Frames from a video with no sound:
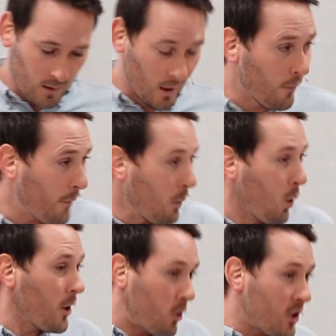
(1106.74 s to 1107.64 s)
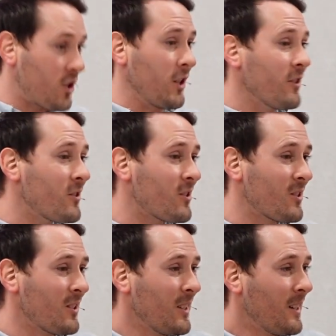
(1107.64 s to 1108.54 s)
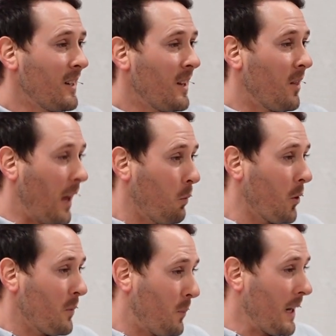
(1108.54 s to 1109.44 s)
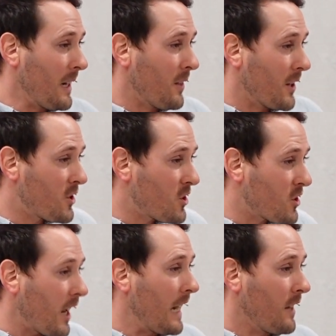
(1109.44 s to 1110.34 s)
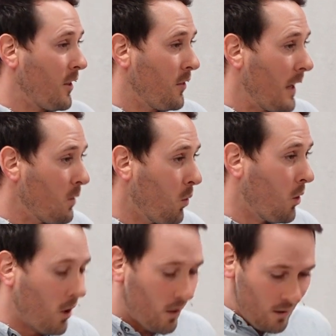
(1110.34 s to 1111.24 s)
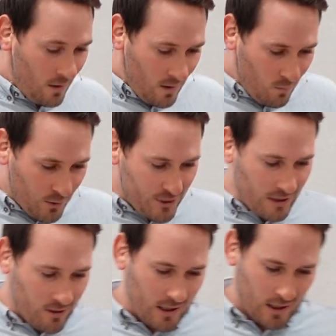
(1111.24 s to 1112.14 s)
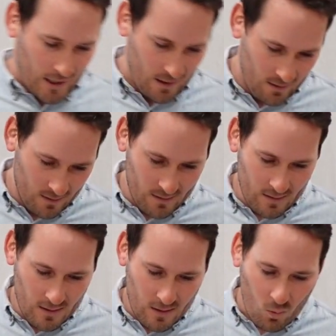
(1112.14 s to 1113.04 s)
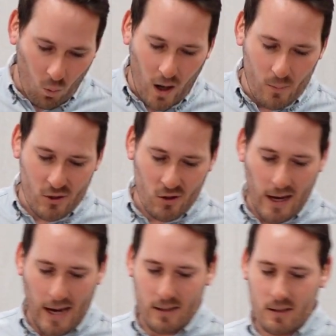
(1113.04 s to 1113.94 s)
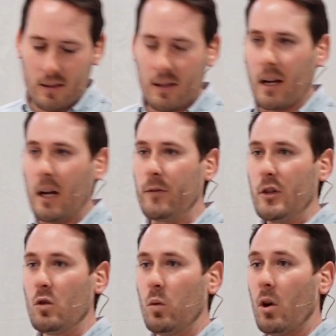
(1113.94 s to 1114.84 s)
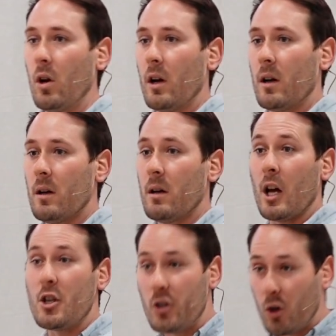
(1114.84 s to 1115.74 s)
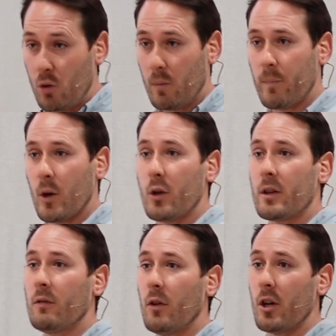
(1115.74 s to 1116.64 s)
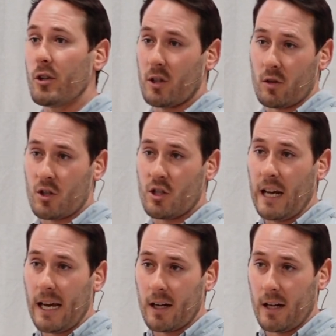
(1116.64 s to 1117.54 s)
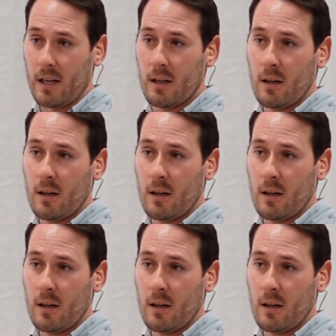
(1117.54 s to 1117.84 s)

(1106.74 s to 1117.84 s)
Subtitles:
If they weren't Christians, they wouldn't be in the state that they were materially. Why was that? If you were a Jew who converted to Christianity,